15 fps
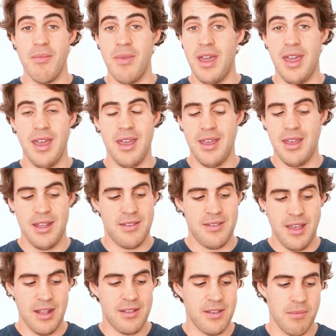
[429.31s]

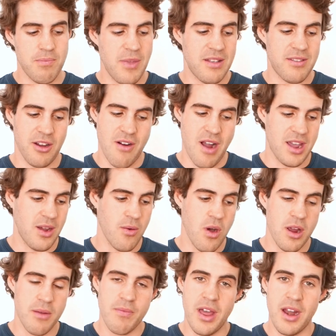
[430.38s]
It's a cracking
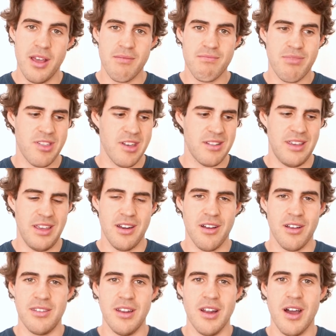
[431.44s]
wine, and at
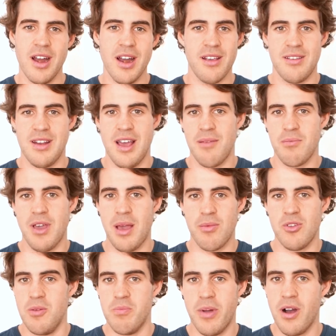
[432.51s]
$13.99, and it's an
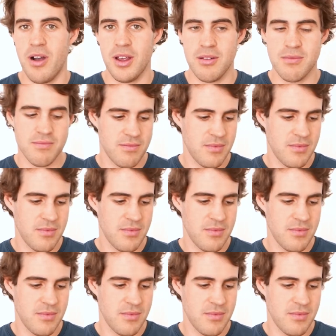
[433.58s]
absolute bargain.